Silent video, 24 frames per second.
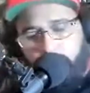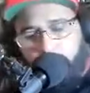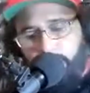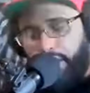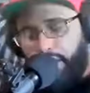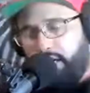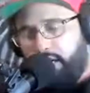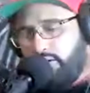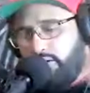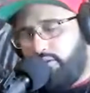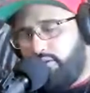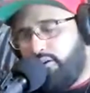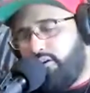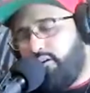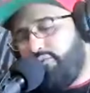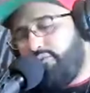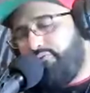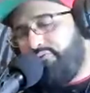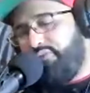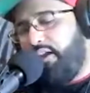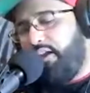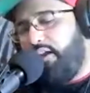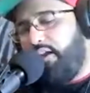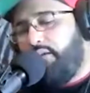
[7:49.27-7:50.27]
a bottle of
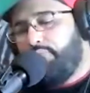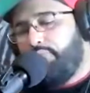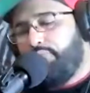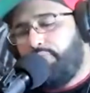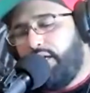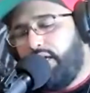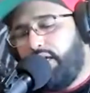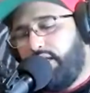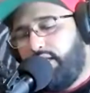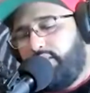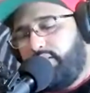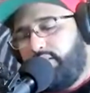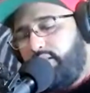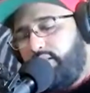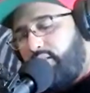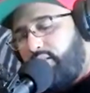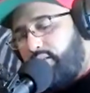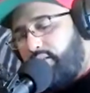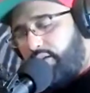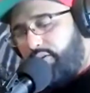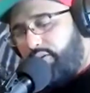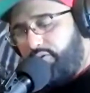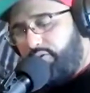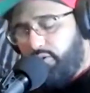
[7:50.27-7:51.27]
the Mass
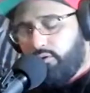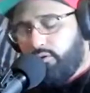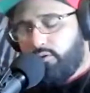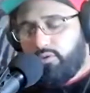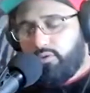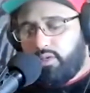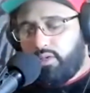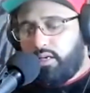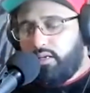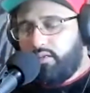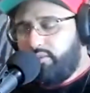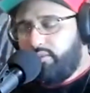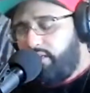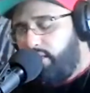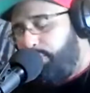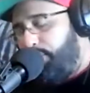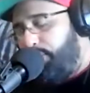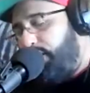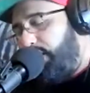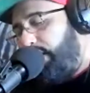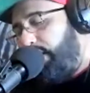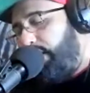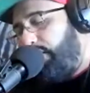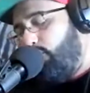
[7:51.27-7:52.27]
Essentials
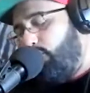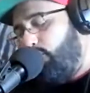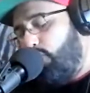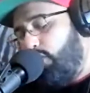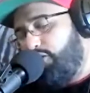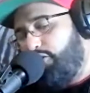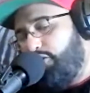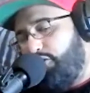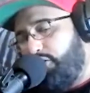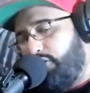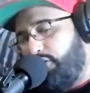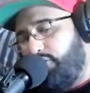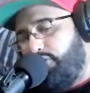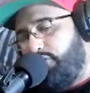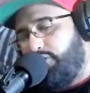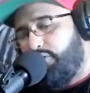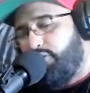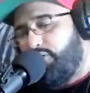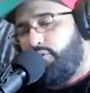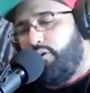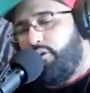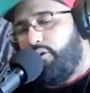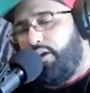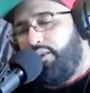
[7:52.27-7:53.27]
CBD once you
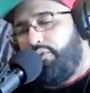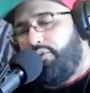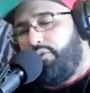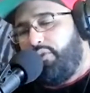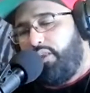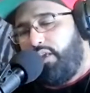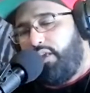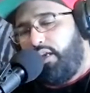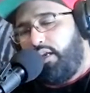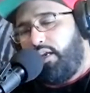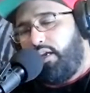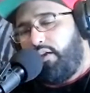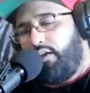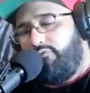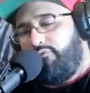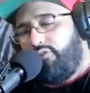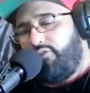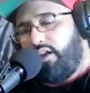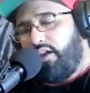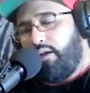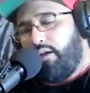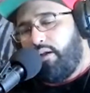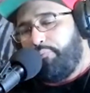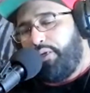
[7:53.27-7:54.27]
join the
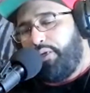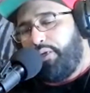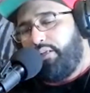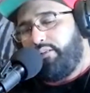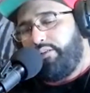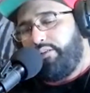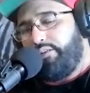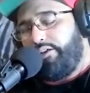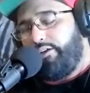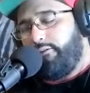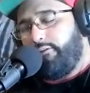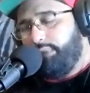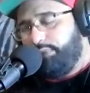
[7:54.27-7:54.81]
VIP tier